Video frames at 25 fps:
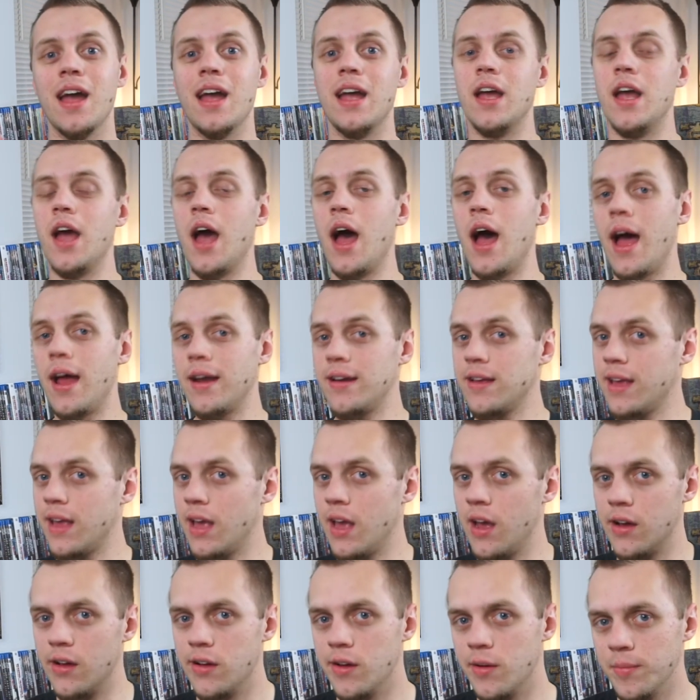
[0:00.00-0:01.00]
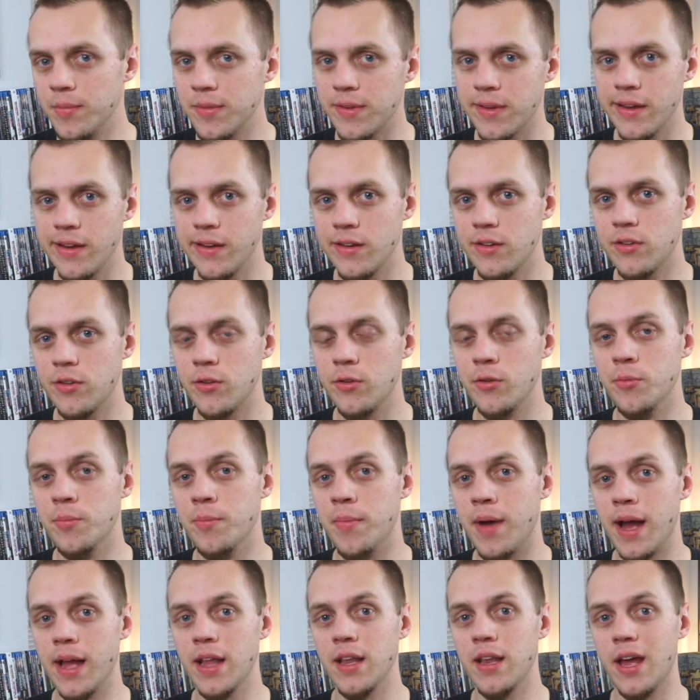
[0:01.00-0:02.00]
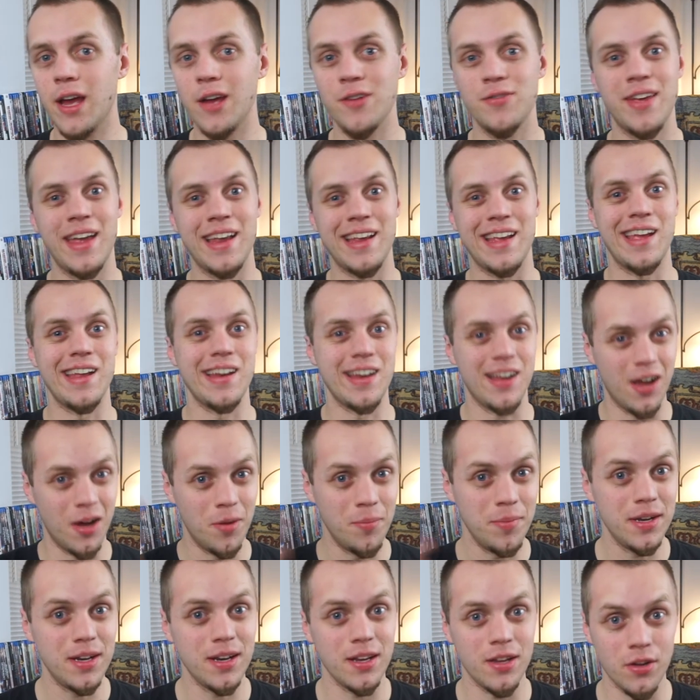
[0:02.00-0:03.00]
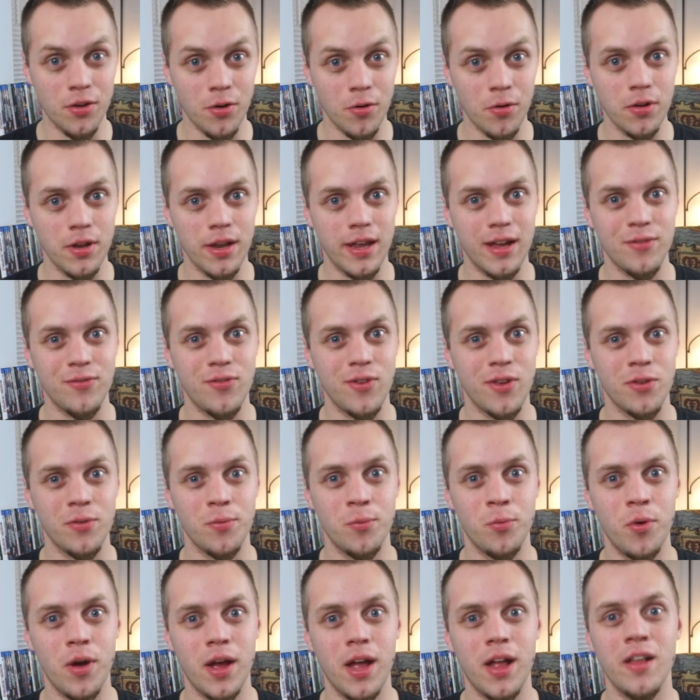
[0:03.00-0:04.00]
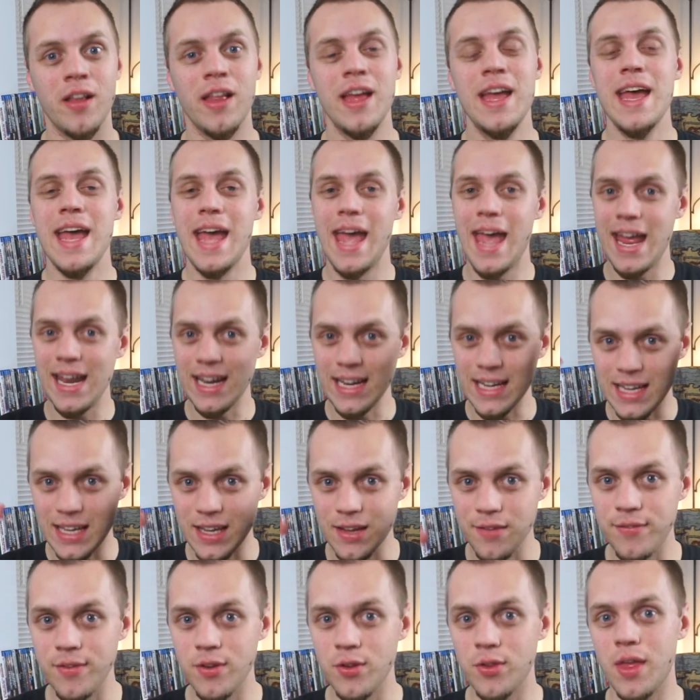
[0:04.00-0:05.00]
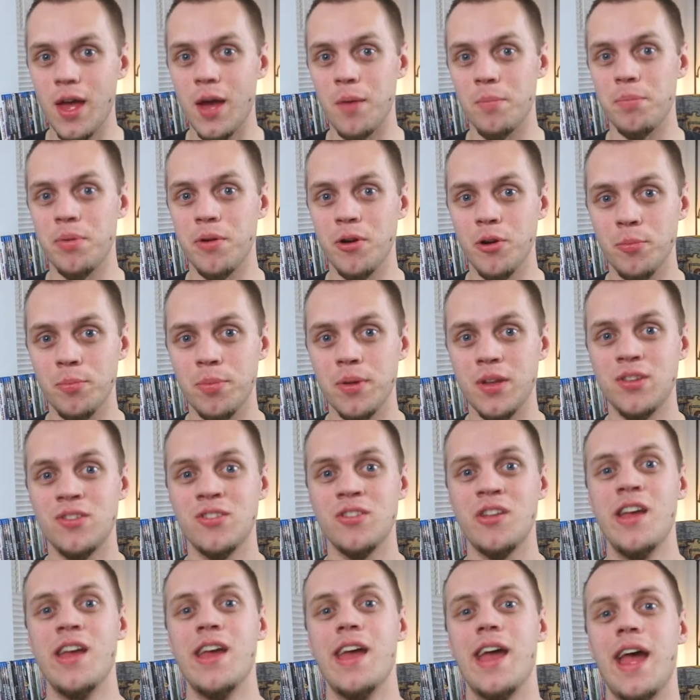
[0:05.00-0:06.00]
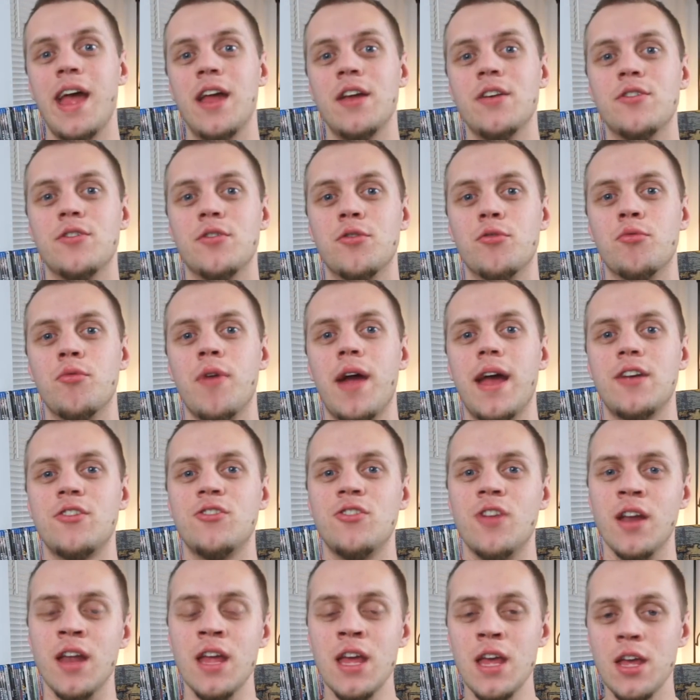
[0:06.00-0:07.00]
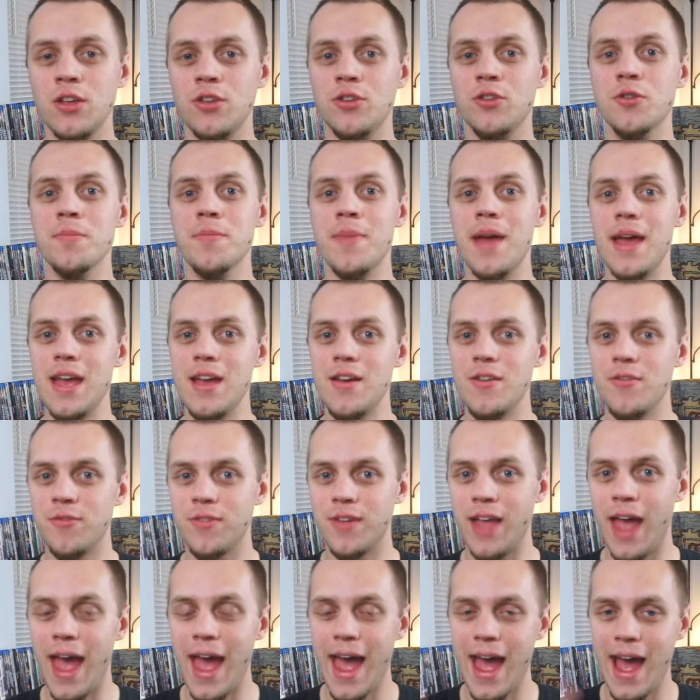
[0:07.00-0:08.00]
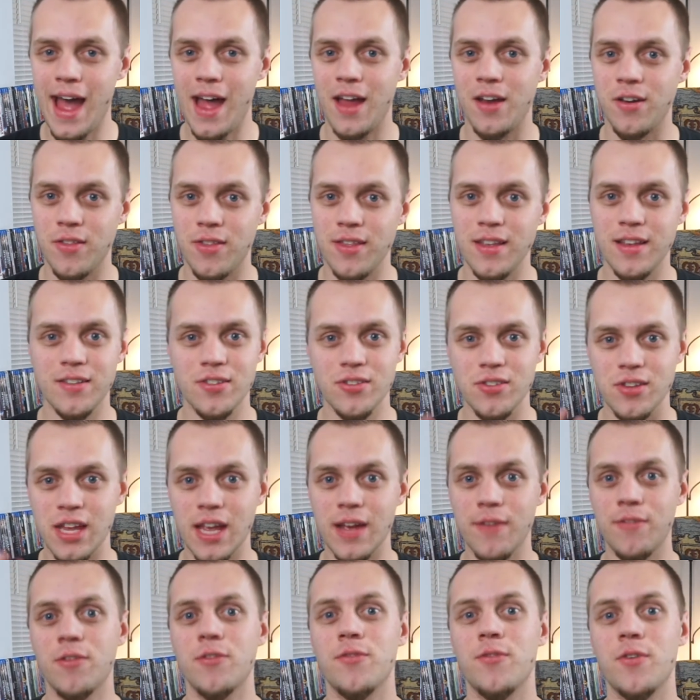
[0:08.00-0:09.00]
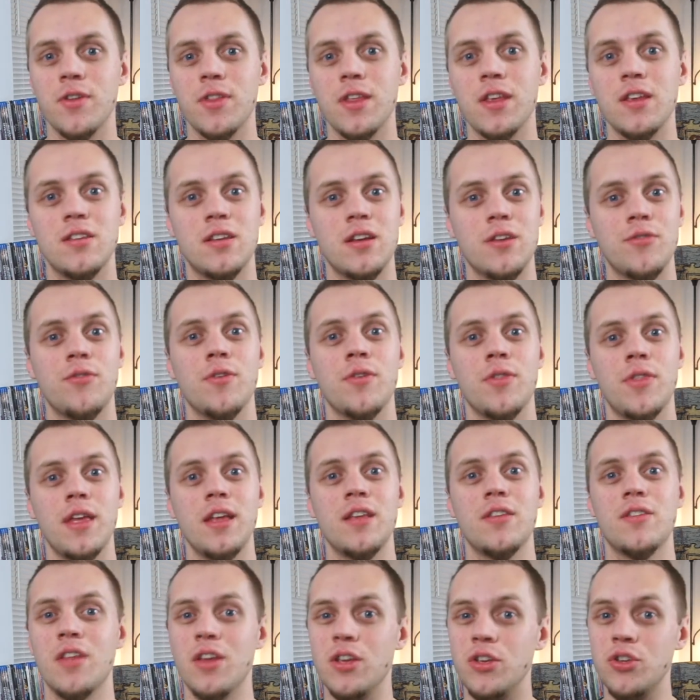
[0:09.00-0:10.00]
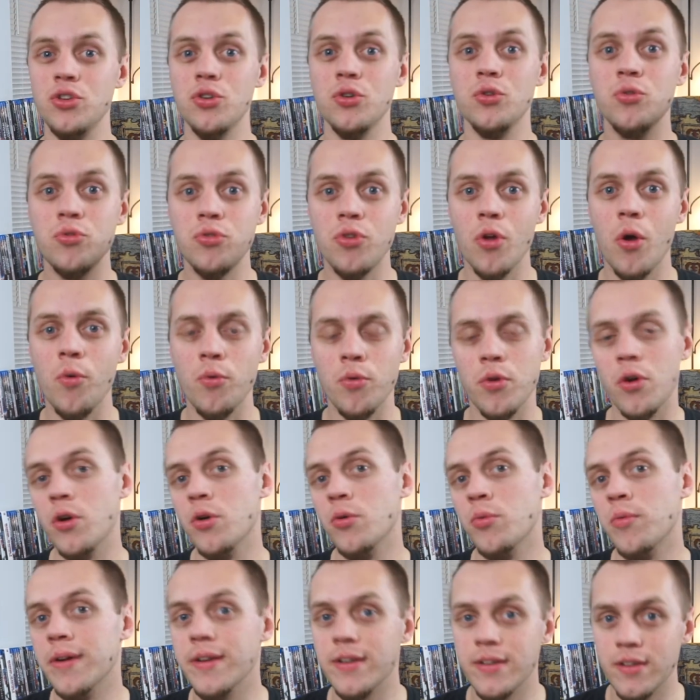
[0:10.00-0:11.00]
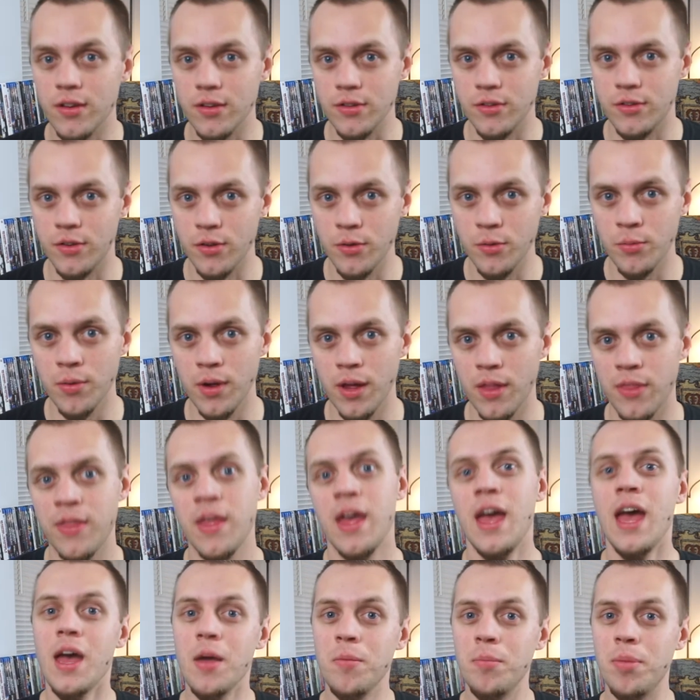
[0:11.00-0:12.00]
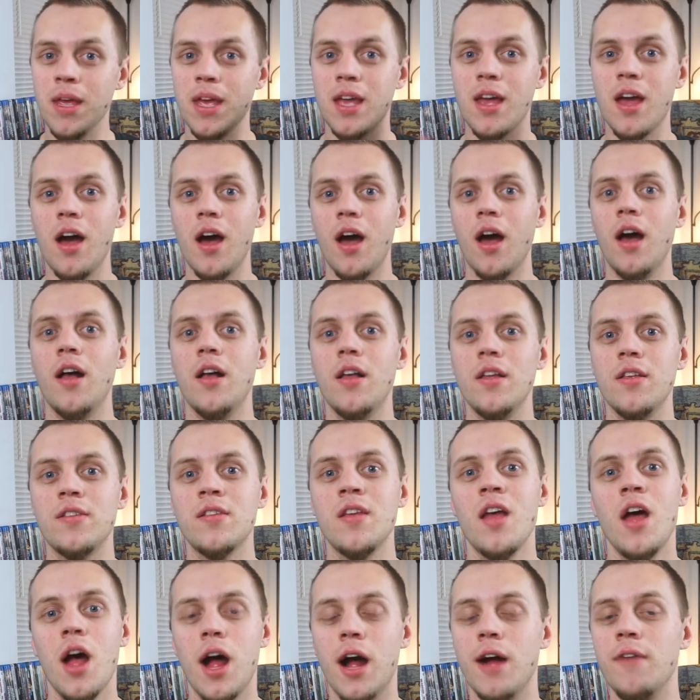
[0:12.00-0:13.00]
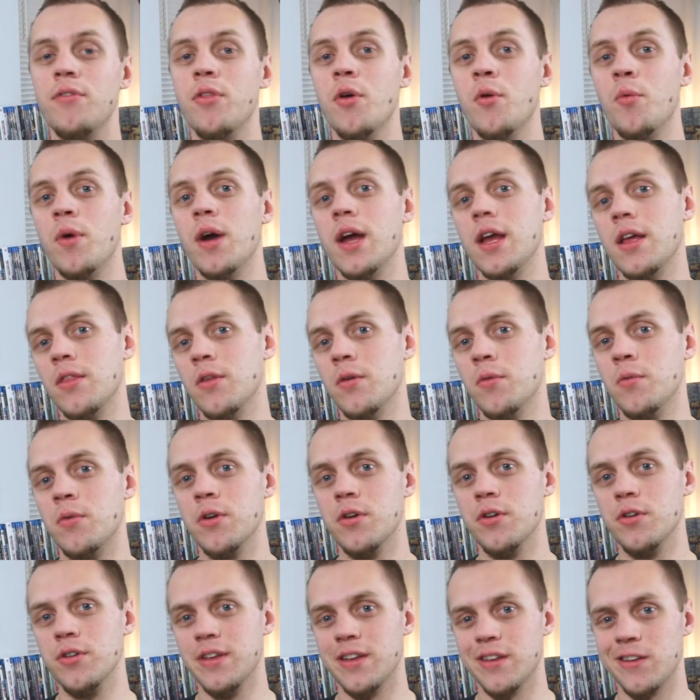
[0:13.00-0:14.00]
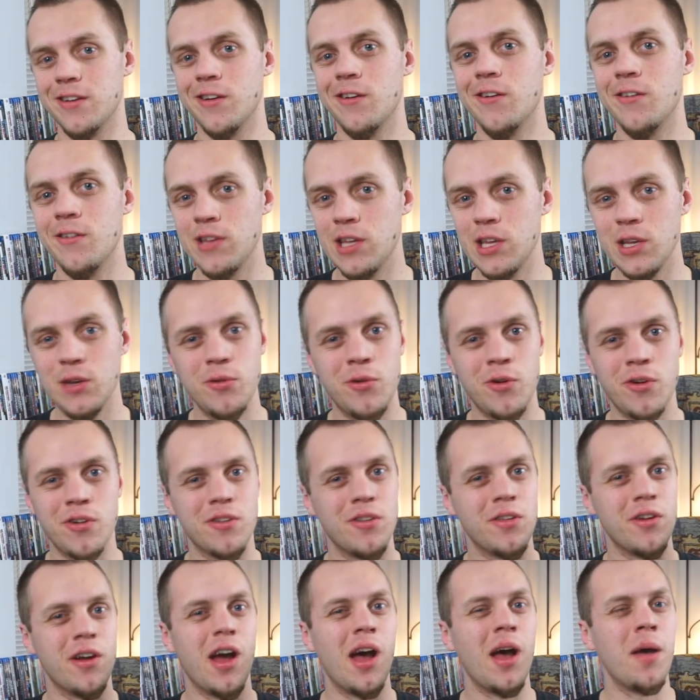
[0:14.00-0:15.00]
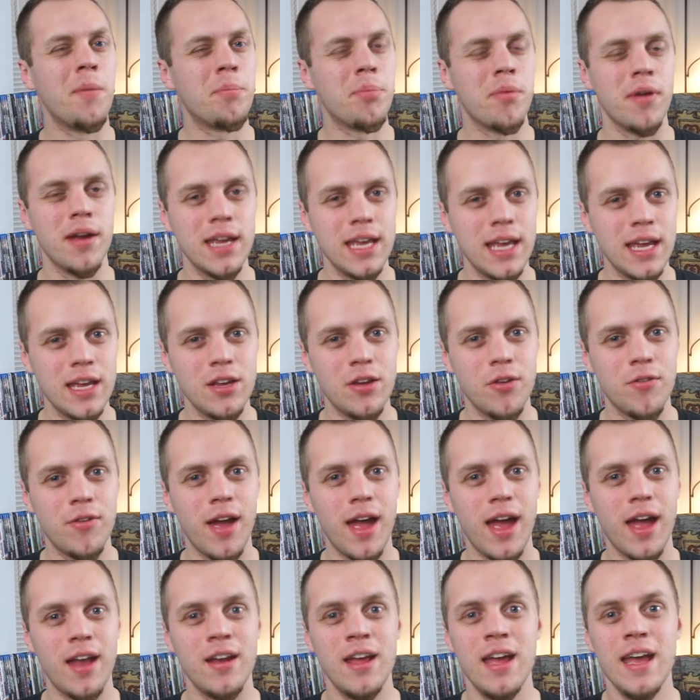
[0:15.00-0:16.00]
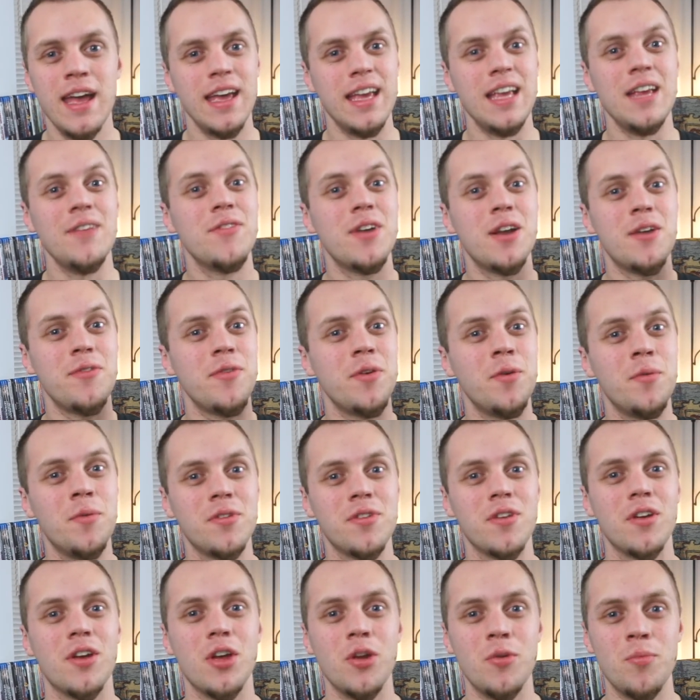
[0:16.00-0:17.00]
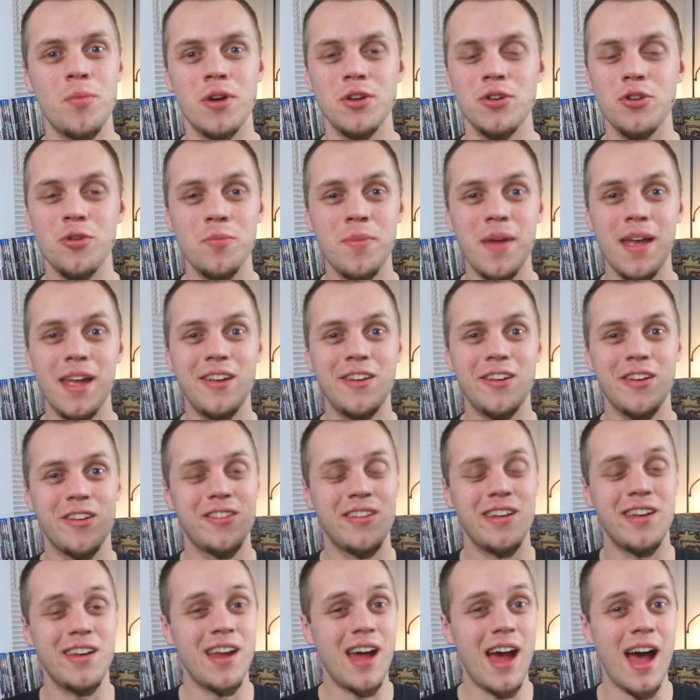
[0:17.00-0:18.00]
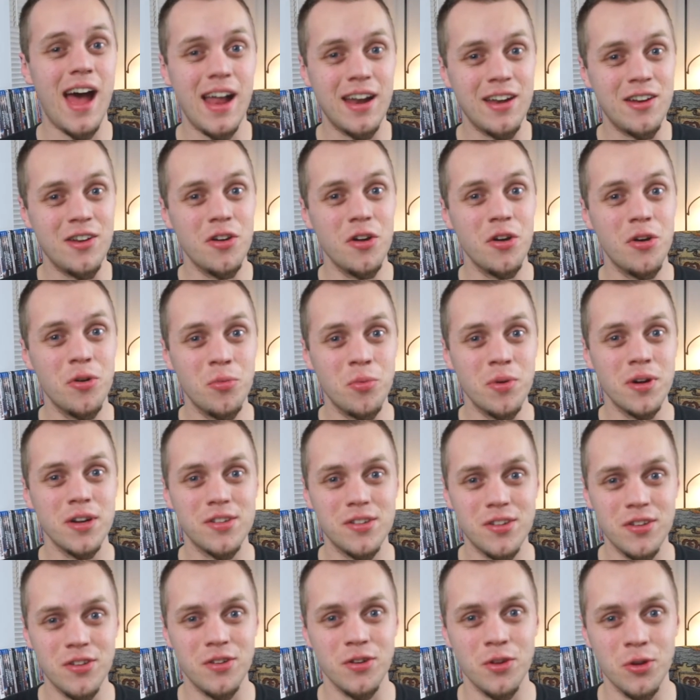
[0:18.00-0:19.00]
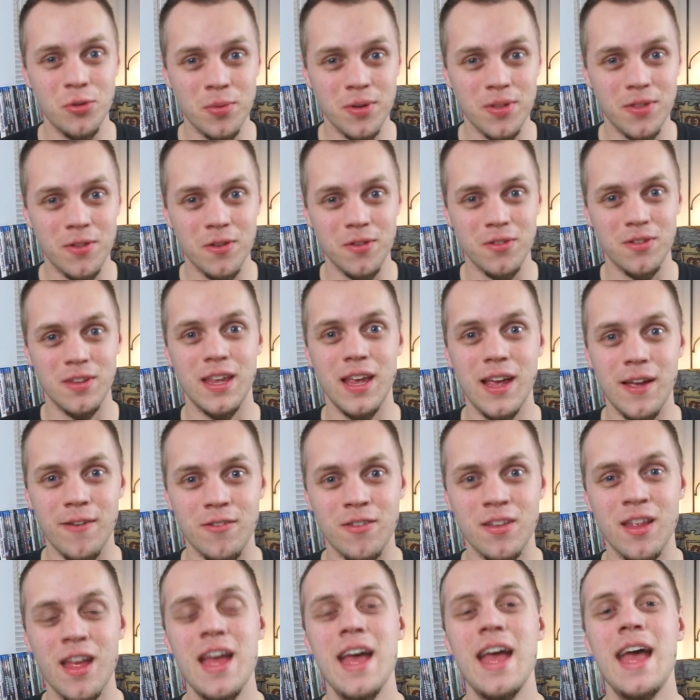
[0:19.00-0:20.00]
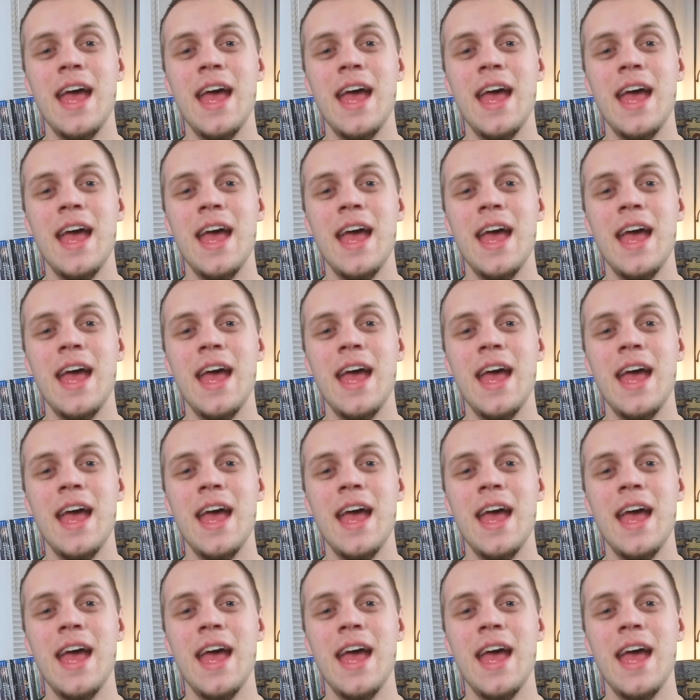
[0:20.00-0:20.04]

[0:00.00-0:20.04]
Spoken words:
God comes into my life and can come into your life as well and give you that purpose and direction. You may have had these gifts for these different things that you don't know what to do with because of the way the world has hurt you or the upbringing you've had. Even if it was a good one, you may just not know what to do with those gifts.